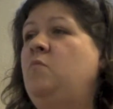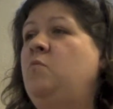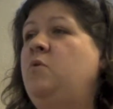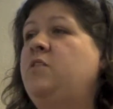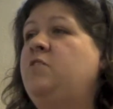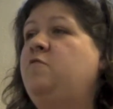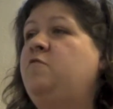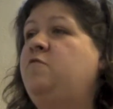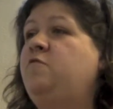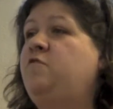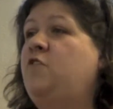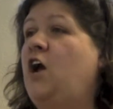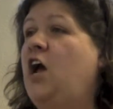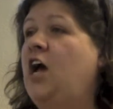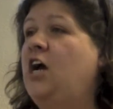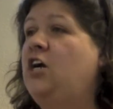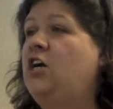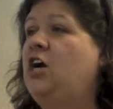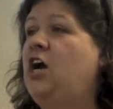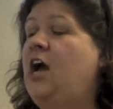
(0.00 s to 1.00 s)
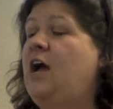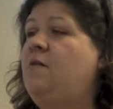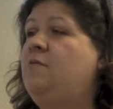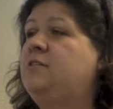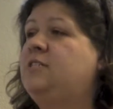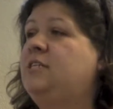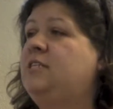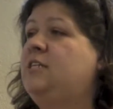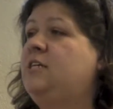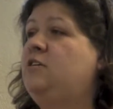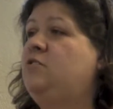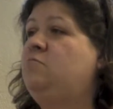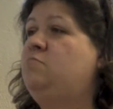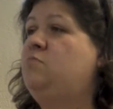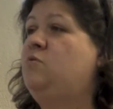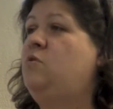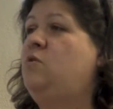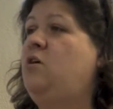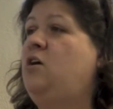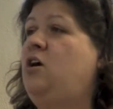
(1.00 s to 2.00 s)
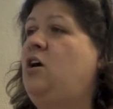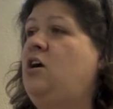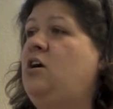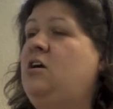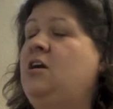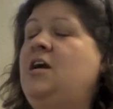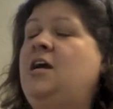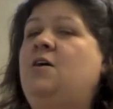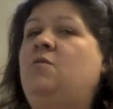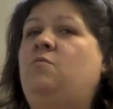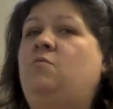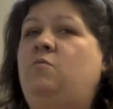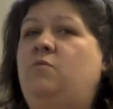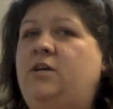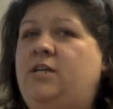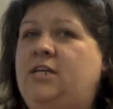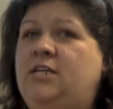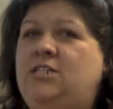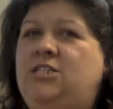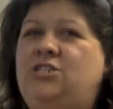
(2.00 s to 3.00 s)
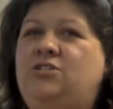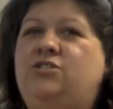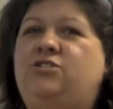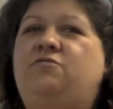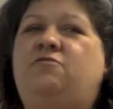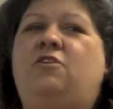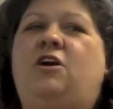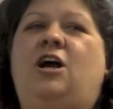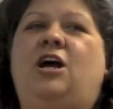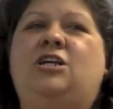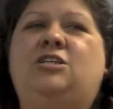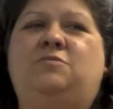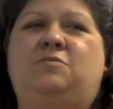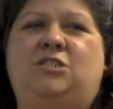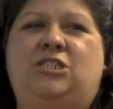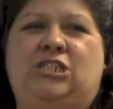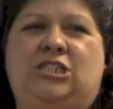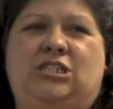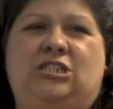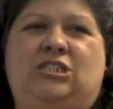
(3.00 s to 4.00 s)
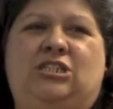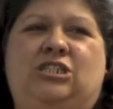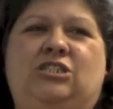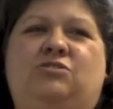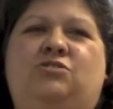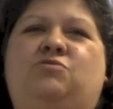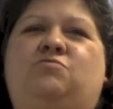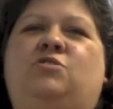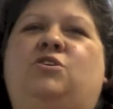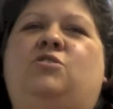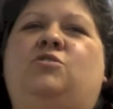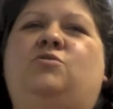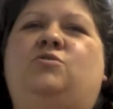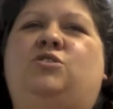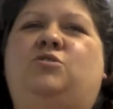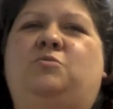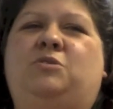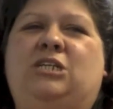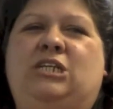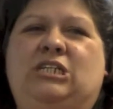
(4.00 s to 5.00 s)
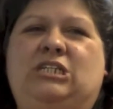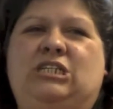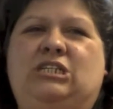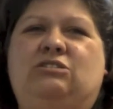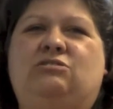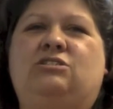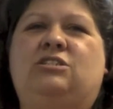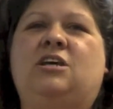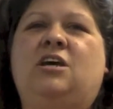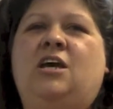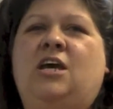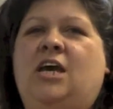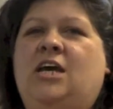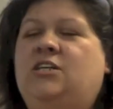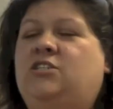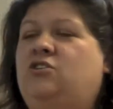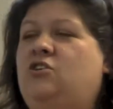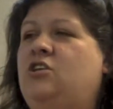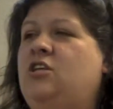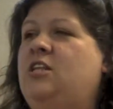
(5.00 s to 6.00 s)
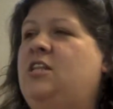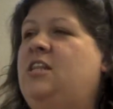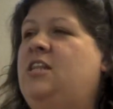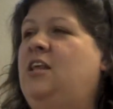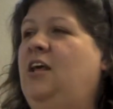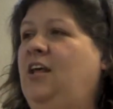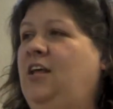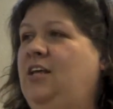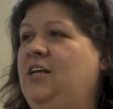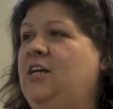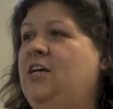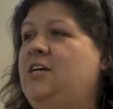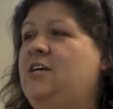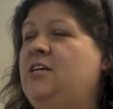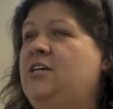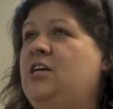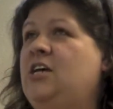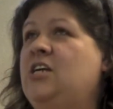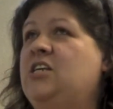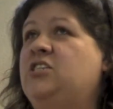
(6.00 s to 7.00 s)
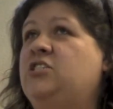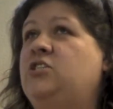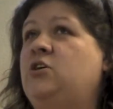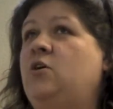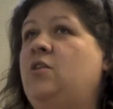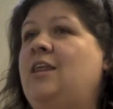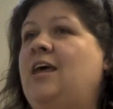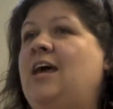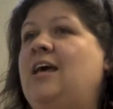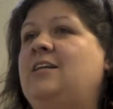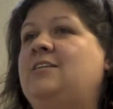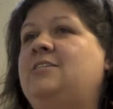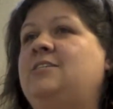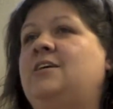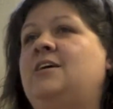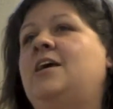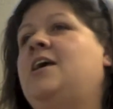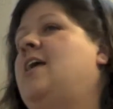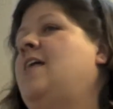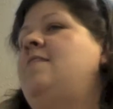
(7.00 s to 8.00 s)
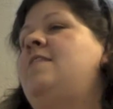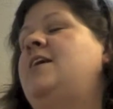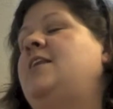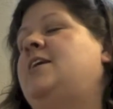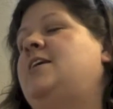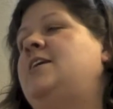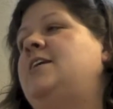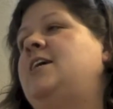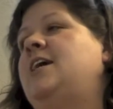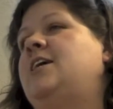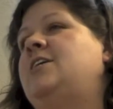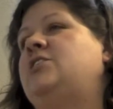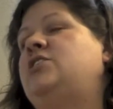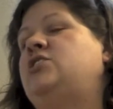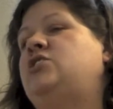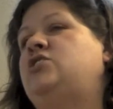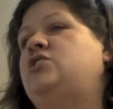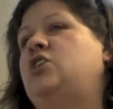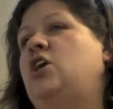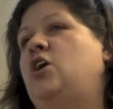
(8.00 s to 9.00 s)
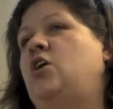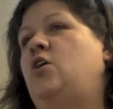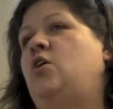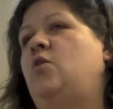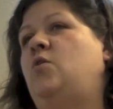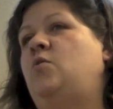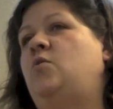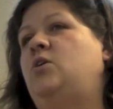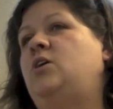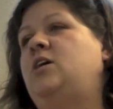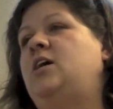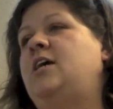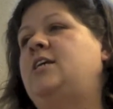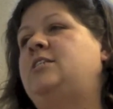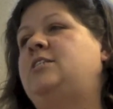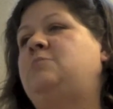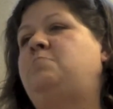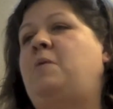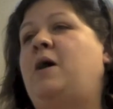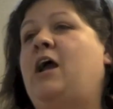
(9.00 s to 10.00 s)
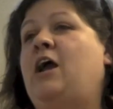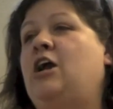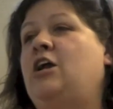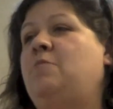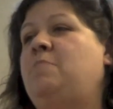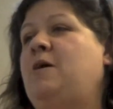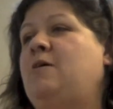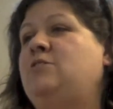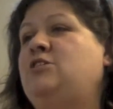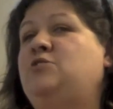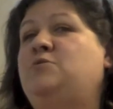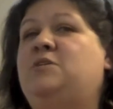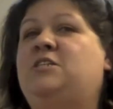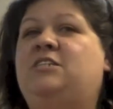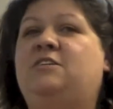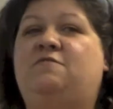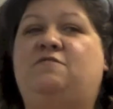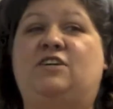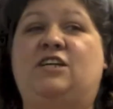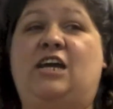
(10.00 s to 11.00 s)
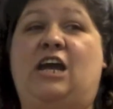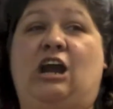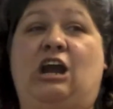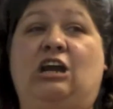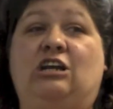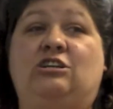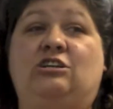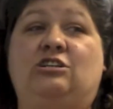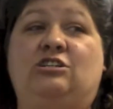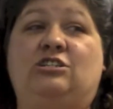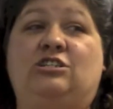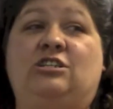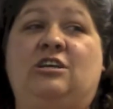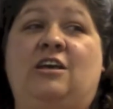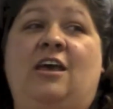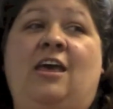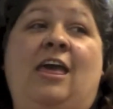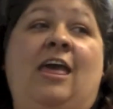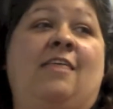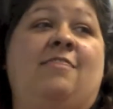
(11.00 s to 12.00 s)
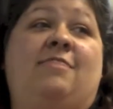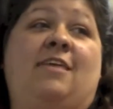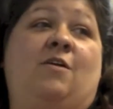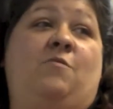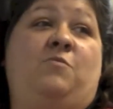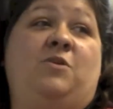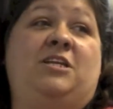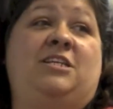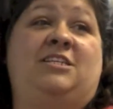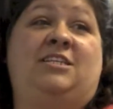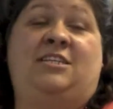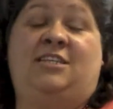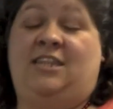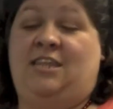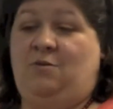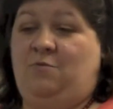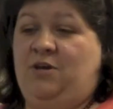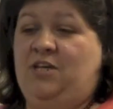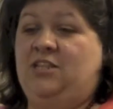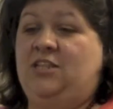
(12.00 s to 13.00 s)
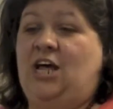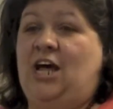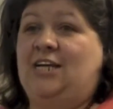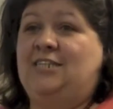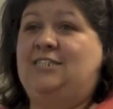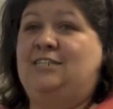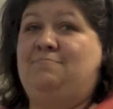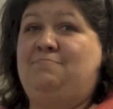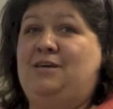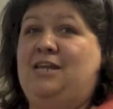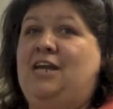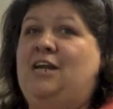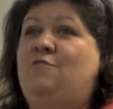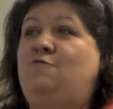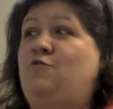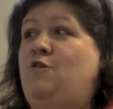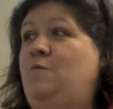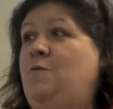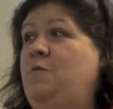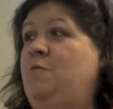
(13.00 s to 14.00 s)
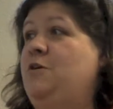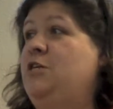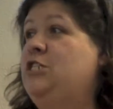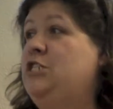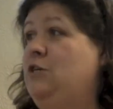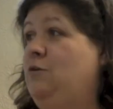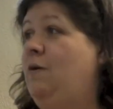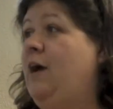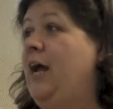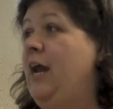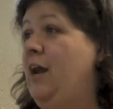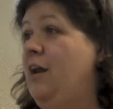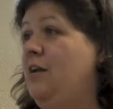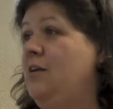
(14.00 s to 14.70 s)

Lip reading: With Frogger, I was a little more, we need to use frogs, we need to use roads, we need to use, so that they didn't get so inspired about doing different characters that we lost the meaning of what we were doing.